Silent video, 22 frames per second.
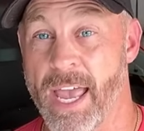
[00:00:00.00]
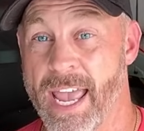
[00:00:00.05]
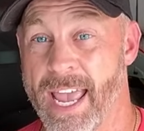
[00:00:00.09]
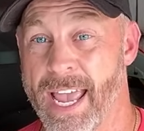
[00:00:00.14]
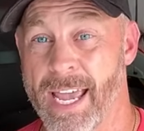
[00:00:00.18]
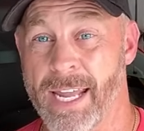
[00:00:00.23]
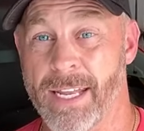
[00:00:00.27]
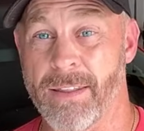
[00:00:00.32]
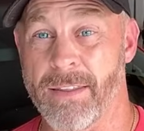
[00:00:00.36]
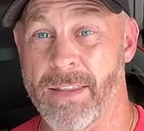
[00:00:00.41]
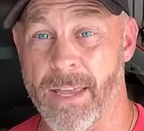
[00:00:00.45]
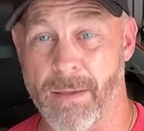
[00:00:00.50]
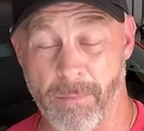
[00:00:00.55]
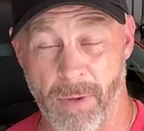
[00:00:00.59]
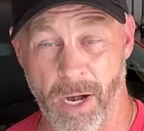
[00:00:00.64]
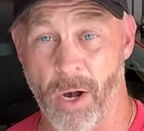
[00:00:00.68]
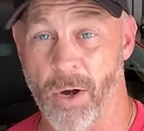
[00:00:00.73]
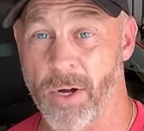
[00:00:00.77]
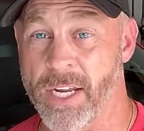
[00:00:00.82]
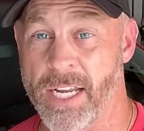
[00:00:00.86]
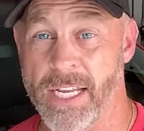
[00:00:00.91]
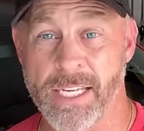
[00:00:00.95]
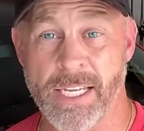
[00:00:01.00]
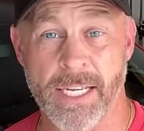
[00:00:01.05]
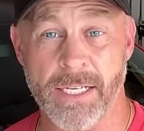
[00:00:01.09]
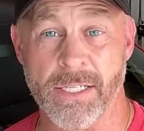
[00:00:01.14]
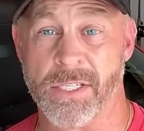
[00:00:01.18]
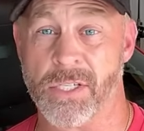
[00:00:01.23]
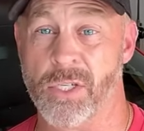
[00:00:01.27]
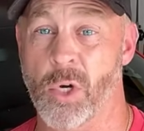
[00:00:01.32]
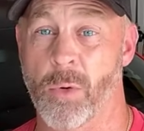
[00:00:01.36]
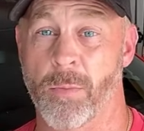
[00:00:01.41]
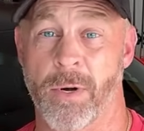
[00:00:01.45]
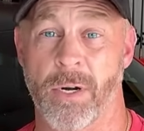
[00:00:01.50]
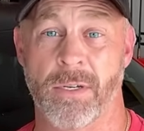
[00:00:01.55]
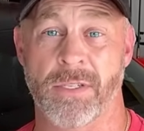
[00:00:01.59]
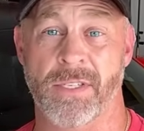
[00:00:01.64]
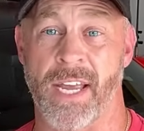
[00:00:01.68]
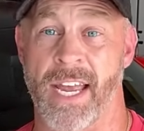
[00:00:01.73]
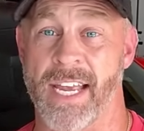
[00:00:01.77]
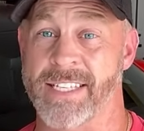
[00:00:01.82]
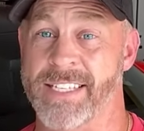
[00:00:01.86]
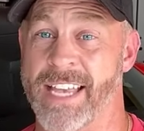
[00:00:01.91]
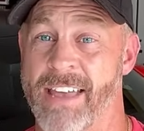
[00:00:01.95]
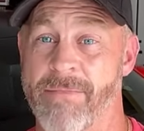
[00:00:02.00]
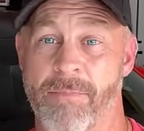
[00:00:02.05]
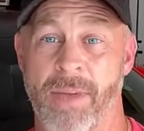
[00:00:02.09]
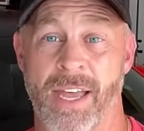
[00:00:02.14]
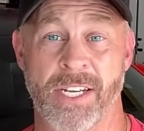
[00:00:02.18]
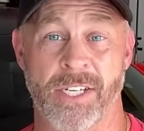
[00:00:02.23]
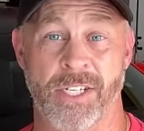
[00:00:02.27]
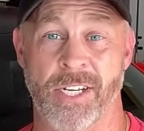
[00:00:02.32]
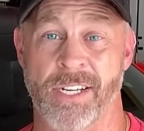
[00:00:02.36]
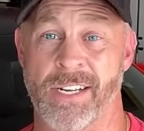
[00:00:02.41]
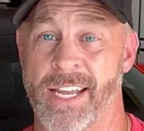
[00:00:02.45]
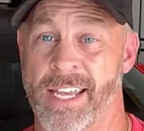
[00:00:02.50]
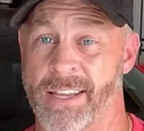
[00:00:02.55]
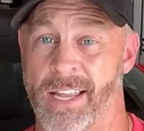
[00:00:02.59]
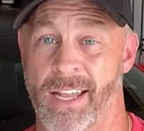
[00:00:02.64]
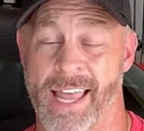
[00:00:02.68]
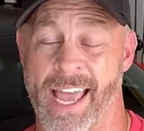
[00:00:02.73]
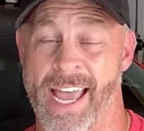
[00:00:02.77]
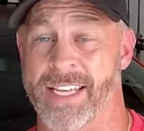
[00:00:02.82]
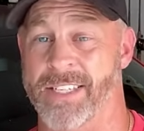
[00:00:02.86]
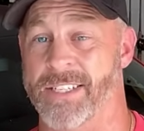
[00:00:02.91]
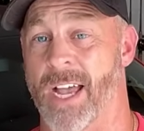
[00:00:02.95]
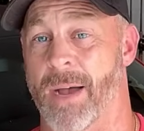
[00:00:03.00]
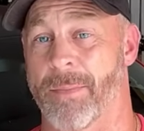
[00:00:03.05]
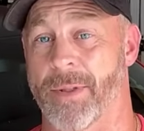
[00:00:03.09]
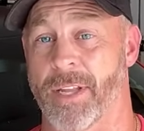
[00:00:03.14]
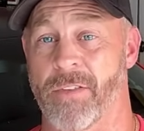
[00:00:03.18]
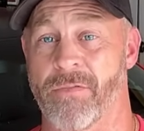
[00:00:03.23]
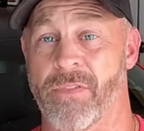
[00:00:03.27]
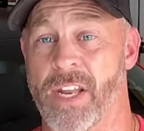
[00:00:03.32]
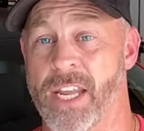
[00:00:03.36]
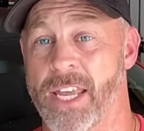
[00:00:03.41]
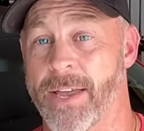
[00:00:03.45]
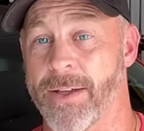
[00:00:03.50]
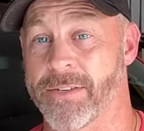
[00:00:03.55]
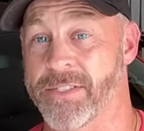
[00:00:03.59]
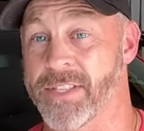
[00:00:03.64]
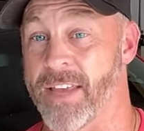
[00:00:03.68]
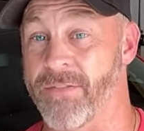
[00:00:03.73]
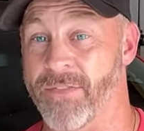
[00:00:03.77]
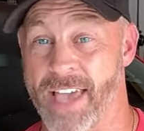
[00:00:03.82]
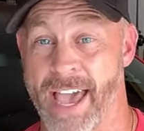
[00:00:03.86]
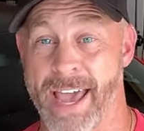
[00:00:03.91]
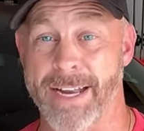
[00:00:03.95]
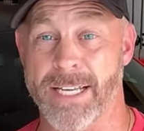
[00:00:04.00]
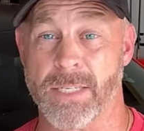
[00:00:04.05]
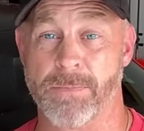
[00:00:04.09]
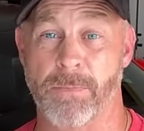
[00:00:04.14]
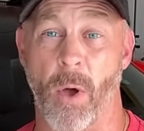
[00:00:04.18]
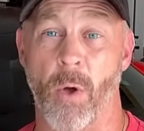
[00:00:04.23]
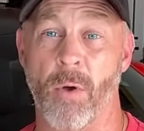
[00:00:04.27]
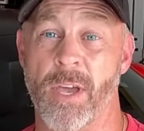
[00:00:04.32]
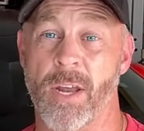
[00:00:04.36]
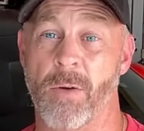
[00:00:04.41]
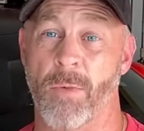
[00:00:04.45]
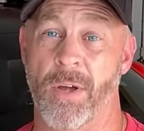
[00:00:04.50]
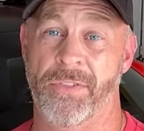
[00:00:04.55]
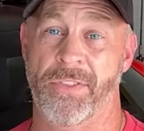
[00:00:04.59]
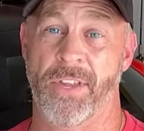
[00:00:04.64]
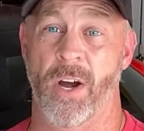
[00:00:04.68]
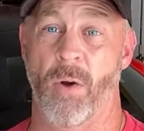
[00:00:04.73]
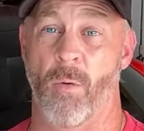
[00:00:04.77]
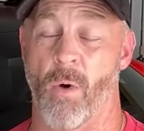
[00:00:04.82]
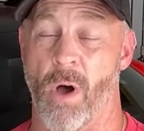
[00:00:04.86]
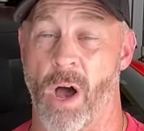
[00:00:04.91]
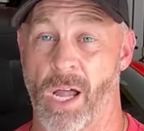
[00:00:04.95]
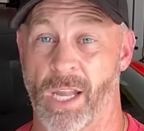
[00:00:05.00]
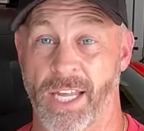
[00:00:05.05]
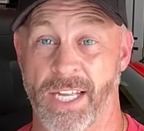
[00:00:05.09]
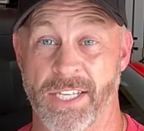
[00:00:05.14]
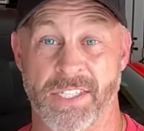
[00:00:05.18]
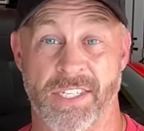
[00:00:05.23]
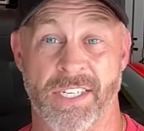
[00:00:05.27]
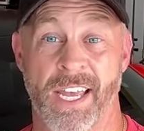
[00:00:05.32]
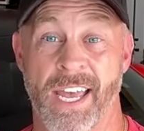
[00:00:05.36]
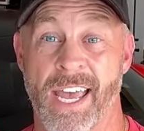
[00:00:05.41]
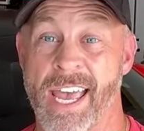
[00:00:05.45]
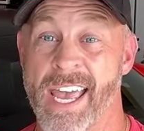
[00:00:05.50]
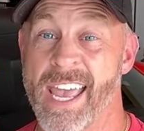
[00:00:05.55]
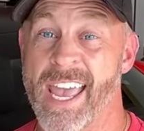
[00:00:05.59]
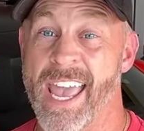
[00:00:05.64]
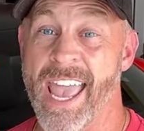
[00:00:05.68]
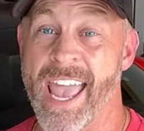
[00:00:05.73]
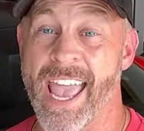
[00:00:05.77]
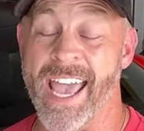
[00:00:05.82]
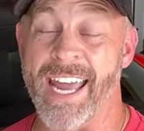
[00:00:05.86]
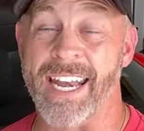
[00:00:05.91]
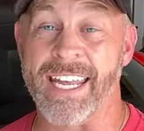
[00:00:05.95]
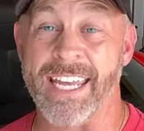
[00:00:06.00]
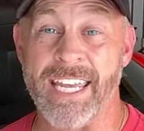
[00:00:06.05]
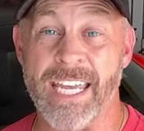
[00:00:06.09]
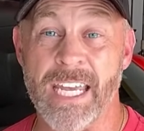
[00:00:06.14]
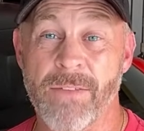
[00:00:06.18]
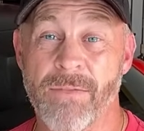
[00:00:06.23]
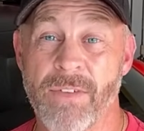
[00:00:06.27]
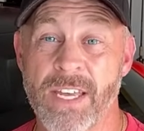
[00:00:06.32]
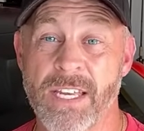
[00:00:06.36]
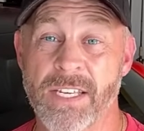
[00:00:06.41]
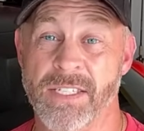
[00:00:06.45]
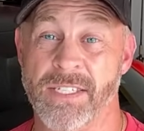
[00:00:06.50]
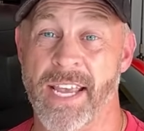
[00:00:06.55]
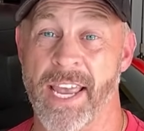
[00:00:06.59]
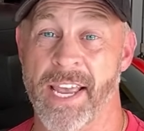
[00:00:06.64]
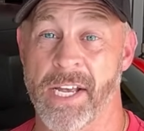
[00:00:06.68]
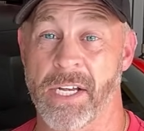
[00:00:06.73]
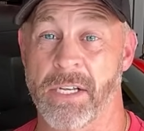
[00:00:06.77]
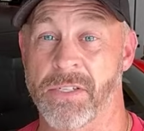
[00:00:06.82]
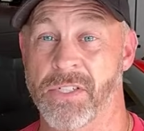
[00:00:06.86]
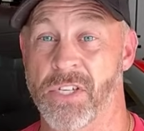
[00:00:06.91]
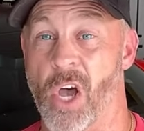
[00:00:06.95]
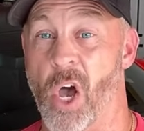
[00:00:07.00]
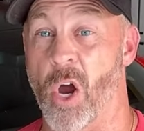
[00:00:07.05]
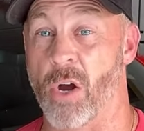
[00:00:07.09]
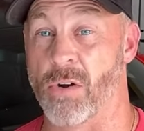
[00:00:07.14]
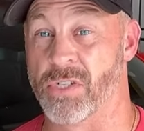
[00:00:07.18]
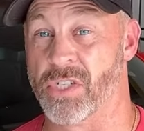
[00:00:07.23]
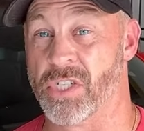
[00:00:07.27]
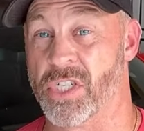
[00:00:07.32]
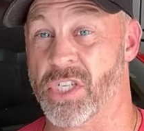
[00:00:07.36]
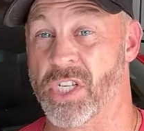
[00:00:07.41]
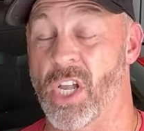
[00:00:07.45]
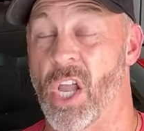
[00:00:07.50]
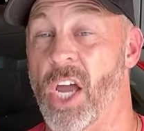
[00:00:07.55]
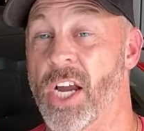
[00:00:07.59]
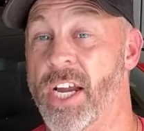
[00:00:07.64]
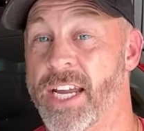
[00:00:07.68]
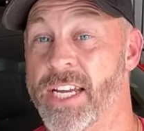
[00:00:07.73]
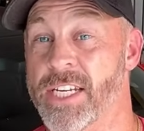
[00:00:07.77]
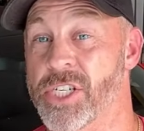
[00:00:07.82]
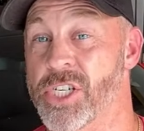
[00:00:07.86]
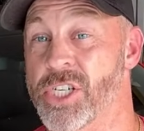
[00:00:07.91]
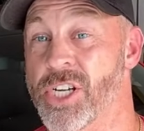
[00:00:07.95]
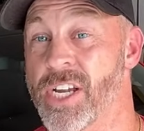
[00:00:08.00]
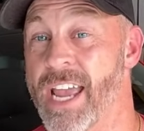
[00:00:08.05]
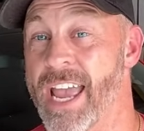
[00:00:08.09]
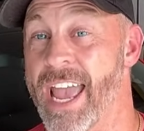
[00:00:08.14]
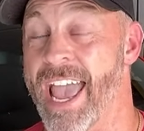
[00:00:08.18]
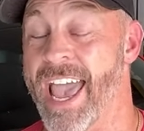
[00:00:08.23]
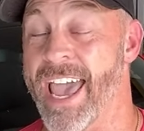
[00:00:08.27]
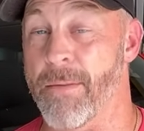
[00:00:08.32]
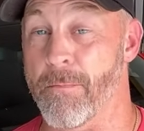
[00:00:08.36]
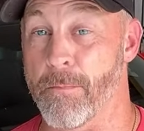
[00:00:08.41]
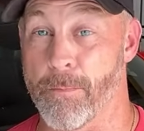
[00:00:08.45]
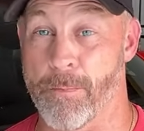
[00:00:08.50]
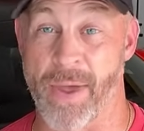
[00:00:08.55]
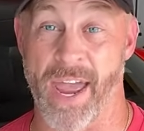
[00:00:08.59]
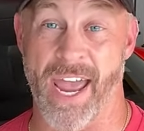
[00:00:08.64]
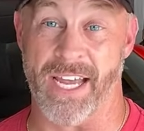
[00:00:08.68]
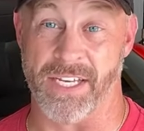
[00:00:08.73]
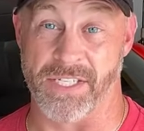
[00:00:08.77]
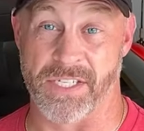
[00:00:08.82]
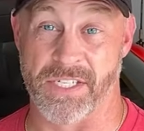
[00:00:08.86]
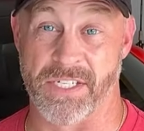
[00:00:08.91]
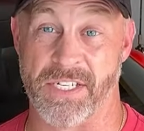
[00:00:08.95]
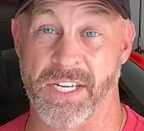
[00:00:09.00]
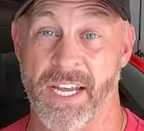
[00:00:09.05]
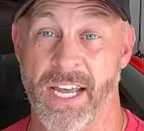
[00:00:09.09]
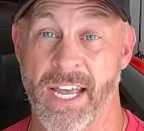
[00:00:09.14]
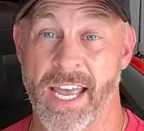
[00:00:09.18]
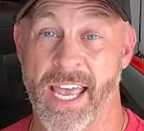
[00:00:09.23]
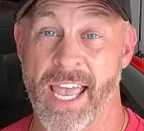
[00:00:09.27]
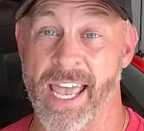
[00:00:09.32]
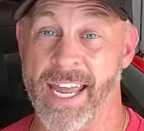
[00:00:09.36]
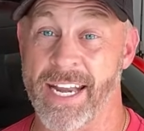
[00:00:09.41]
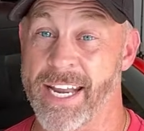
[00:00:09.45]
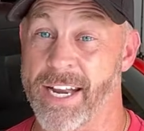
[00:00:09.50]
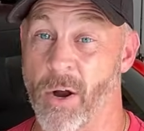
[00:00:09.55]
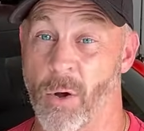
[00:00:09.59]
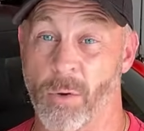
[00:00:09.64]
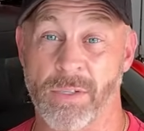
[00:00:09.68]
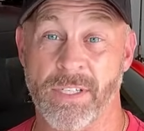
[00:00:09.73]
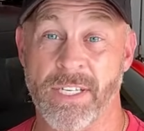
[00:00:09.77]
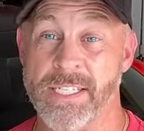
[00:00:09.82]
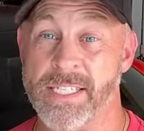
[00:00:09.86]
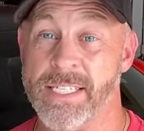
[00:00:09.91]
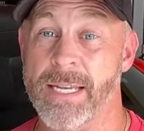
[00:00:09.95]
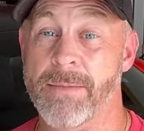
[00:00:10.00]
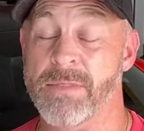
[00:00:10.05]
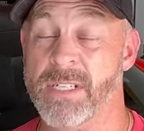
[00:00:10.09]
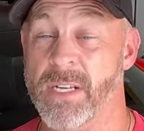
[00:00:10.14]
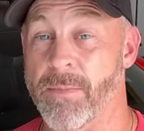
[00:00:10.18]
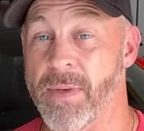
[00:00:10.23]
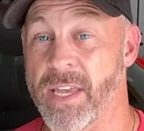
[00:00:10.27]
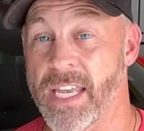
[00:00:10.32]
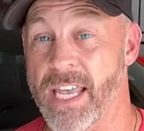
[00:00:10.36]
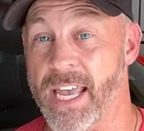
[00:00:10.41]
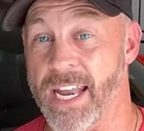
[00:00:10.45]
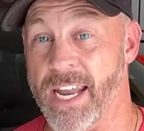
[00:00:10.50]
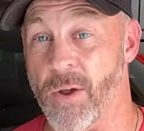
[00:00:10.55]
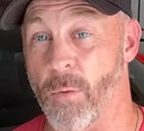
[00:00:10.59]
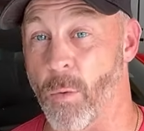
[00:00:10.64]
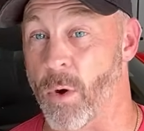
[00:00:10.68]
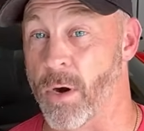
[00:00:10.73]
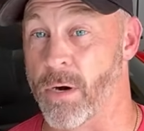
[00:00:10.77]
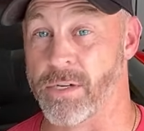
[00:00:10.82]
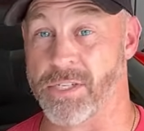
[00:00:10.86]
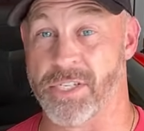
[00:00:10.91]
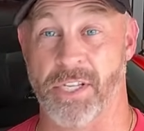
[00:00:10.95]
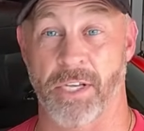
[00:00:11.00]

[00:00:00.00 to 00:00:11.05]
And the American consumers, as I've mentioned in the last couple of videos, they've kind of spoken with their wallets and EV sales are sluggish at best and it only seems to be getting worse.